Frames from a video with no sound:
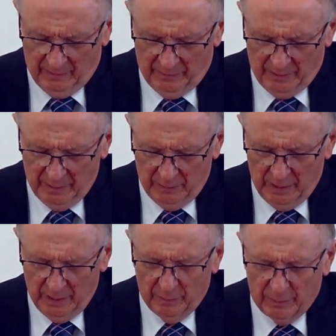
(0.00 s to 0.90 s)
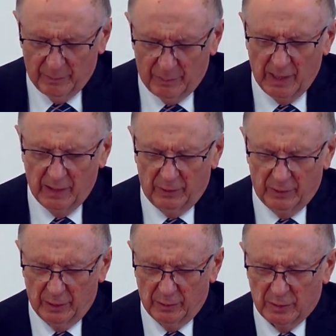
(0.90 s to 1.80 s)
Father, we pray for
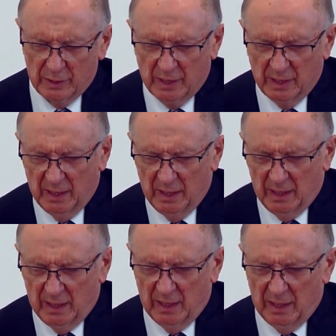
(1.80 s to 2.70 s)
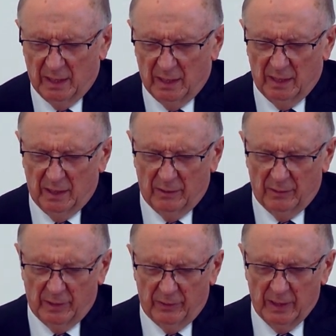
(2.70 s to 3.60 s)
those uh, of
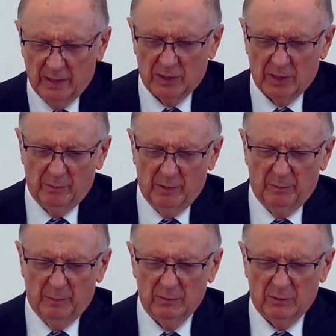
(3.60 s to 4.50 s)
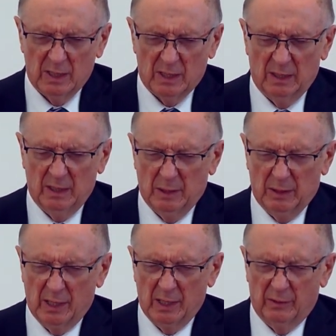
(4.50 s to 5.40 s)
our fellowship who've been recently
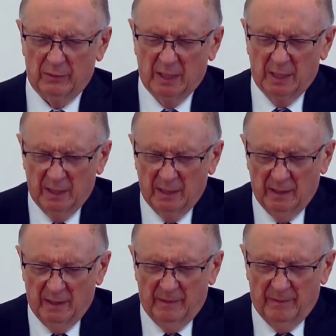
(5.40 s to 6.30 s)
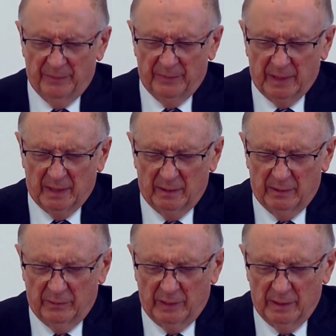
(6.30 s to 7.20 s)
bereaved.
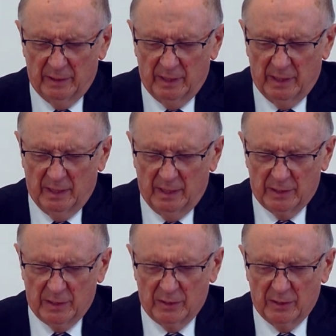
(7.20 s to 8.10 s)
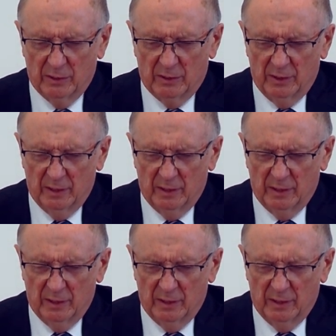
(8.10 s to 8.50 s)
Father, their hearts are sore